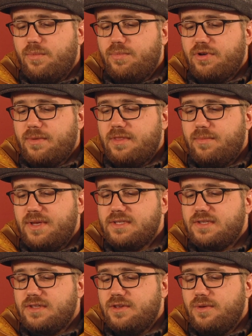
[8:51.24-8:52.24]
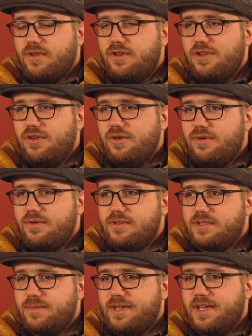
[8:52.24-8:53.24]
probably the best thing you can do
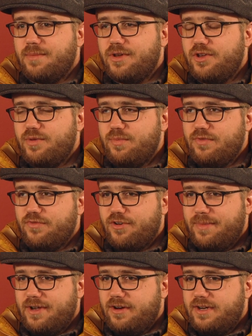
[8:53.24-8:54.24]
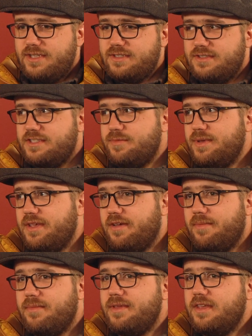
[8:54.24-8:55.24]
to become a good performing artist is to
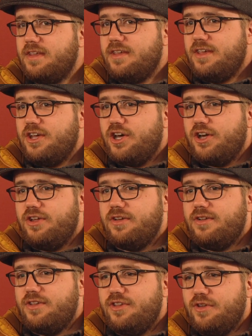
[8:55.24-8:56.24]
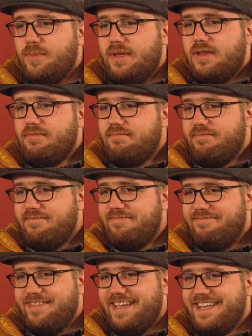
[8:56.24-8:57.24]
become a good human.
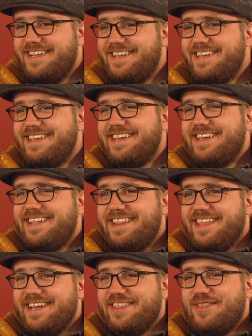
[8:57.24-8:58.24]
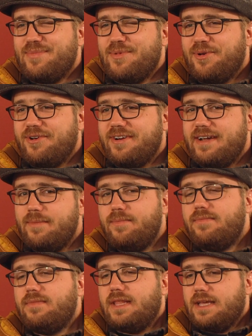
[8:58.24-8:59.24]
Like the more I
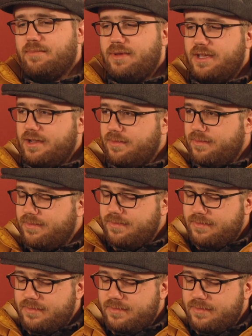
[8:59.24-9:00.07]
like become,